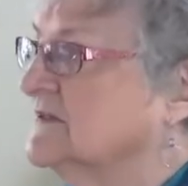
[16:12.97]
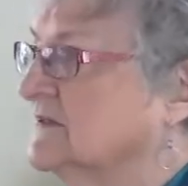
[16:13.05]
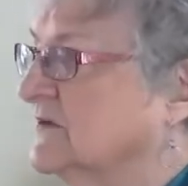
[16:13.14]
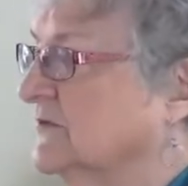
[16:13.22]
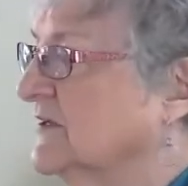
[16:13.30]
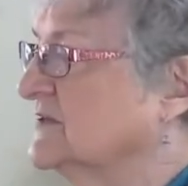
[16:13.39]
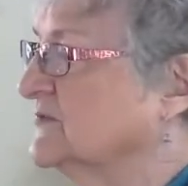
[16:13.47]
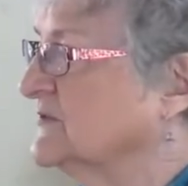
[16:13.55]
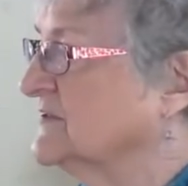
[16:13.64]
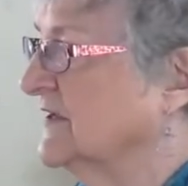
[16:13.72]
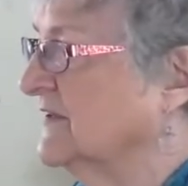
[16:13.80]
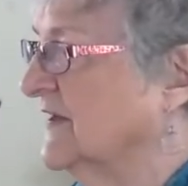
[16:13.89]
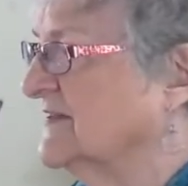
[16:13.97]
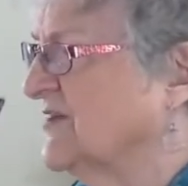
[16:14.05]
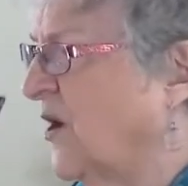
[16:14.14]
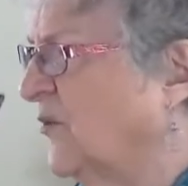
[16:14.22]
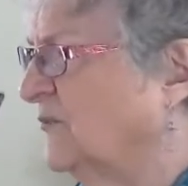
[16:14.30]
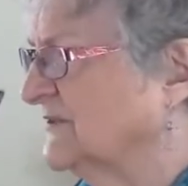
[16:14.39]
Critics will say that's
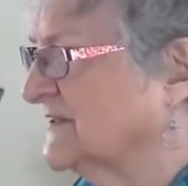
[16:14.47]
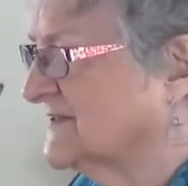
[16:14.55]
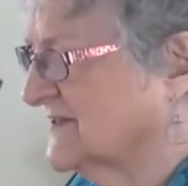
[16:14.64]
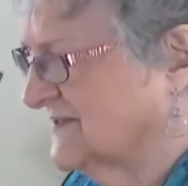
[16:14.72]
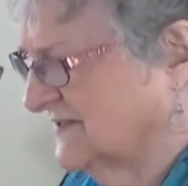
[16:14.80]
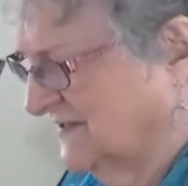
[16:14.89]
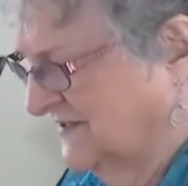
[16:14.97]
hopeless.